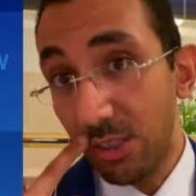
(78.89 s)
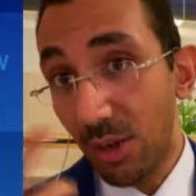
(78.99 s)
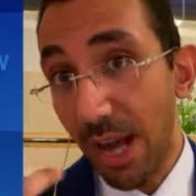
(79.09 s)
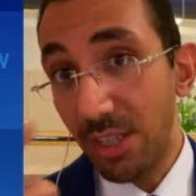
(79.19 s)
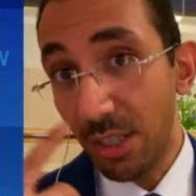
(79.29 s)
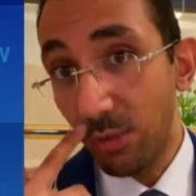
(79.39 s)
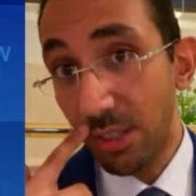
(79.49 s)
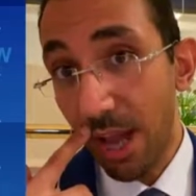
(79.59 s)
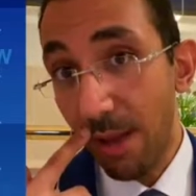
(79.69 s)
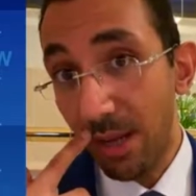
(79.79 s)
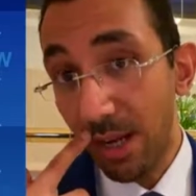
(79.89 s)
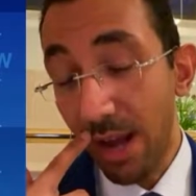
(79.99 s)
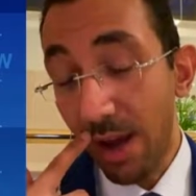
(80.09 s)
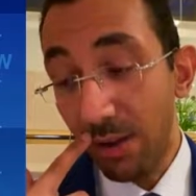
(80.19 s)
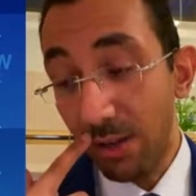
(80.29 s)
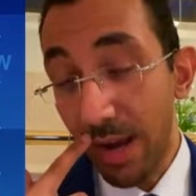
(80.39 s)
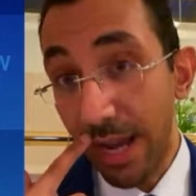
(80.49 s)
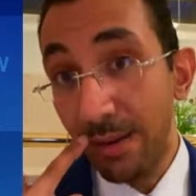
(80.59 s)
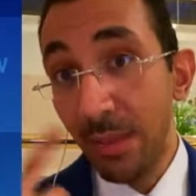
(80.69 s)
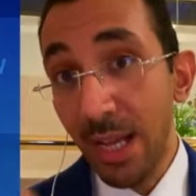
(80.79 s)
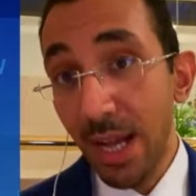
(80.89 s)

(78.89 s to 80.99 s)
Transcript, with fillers: tragedy what's happening now in Ukraine.